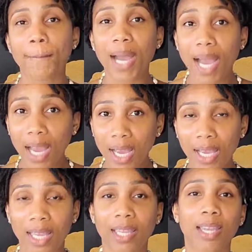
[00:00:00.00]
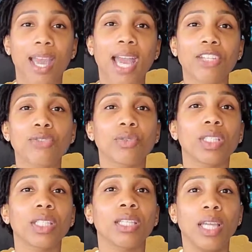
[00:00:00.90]
by
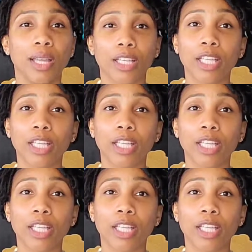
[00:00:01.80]
actually